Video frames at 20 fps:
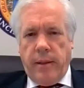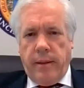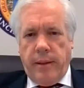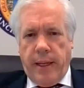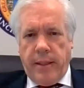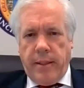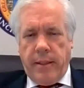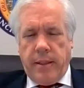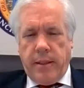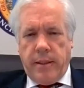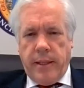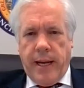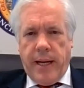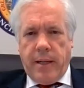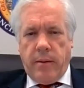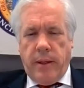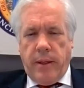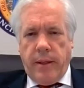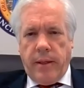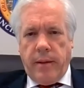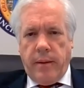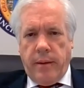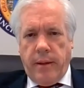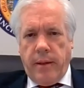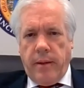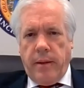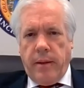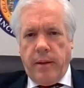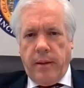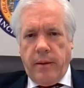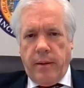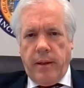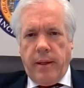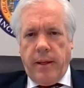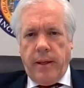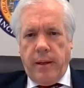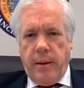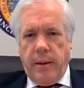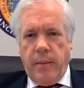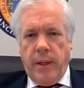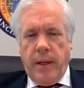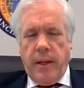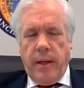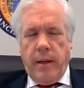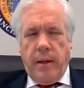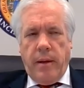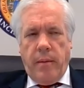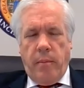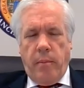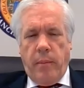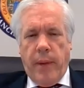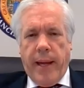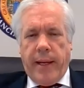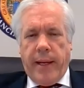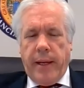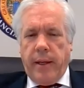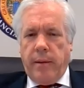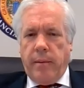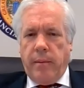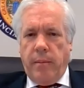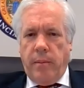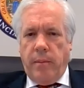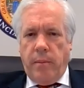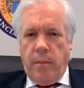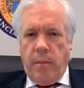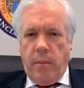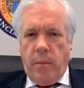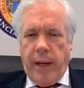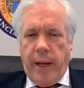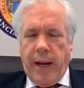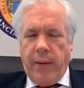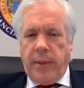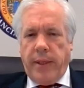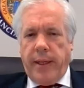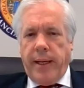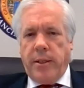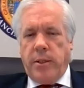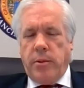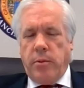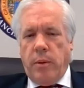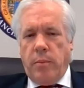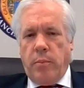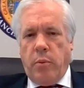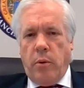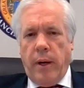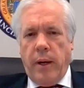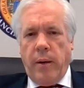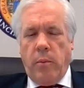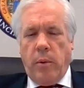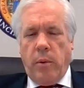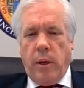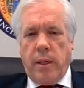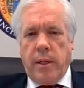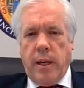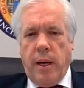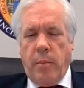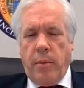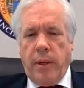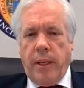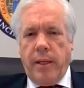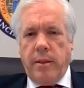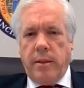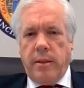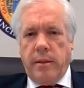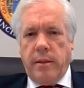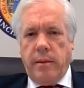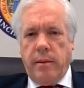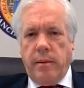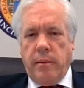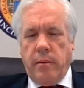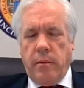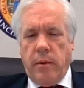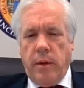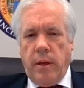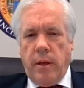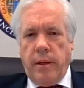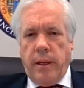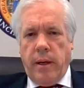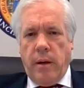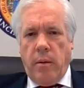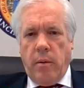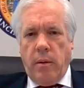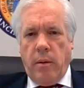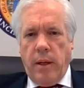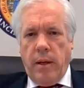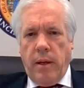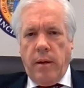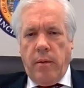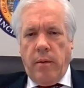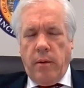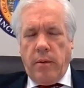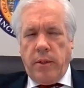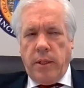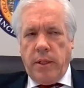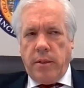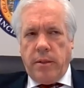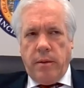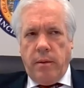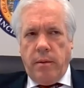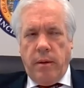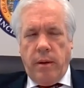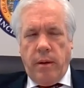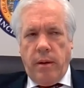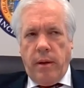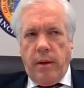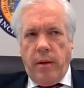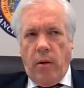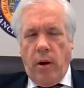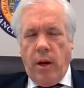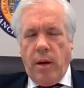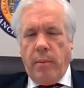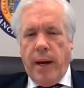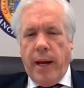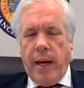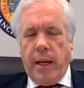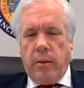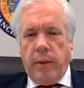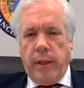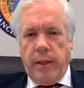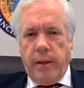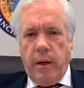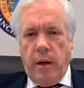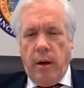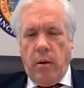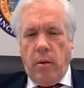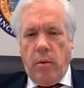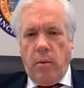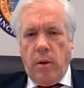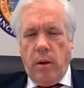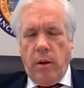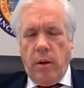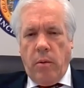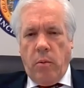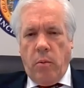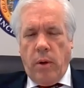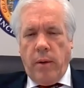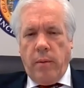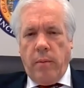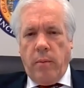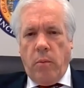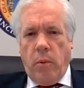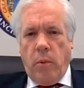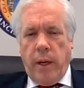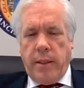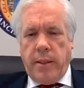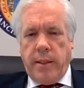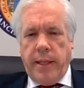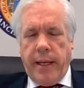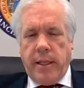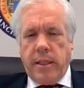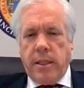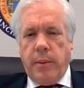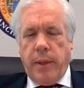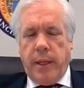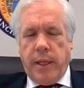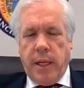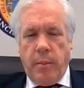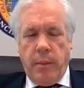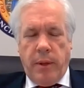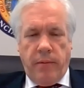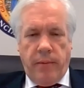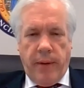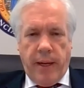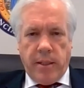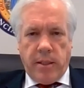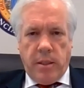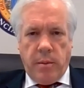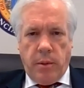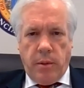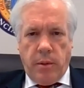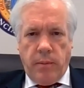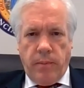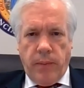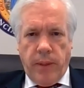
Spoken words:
That's exactly the making. We have to get to a point where companies, just automatically know what it takes to become investable.